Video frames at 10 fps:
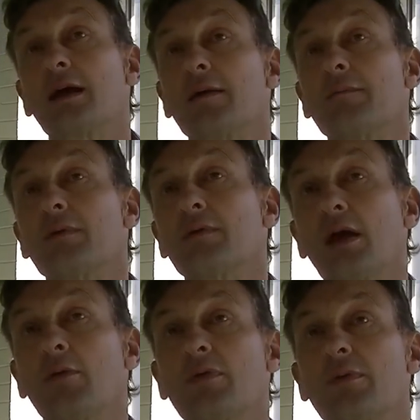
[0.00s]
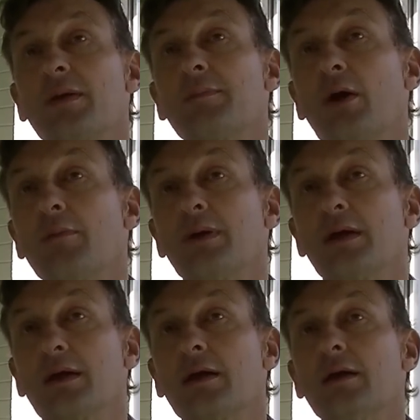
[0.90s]
Um, yeah. You know, with the big boat
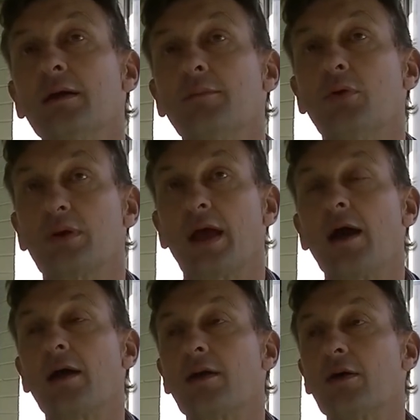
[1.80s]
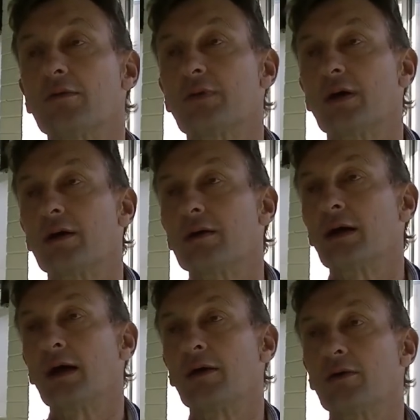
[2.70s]
being pulled out of uh,
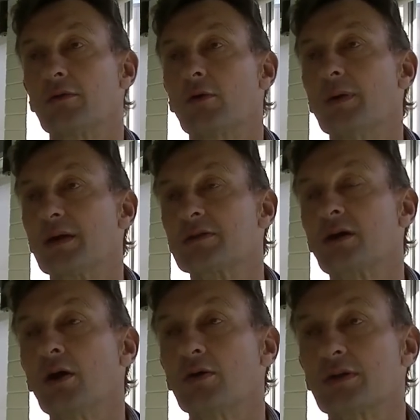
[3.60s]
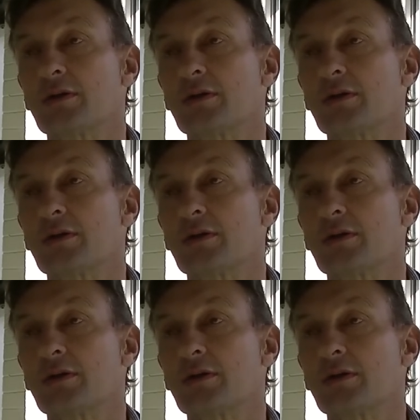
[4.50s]
uh, or, or being sold.